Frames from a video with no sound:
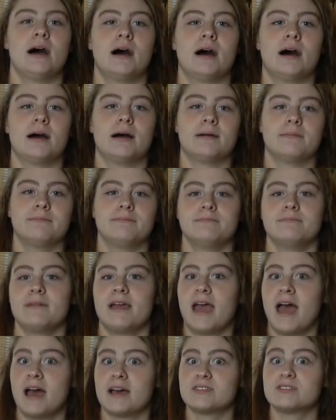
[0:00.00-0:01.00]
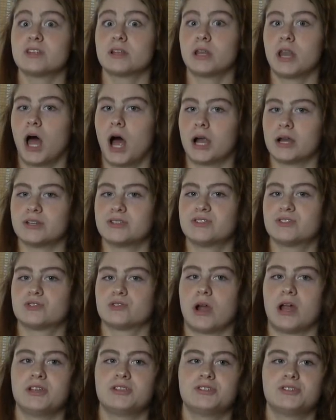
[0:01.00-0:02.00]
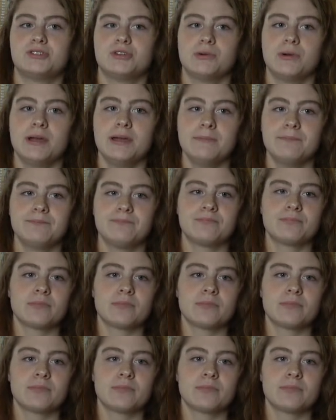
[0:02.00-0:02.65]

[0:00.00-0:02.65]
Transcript: it has a lot of stretch to it.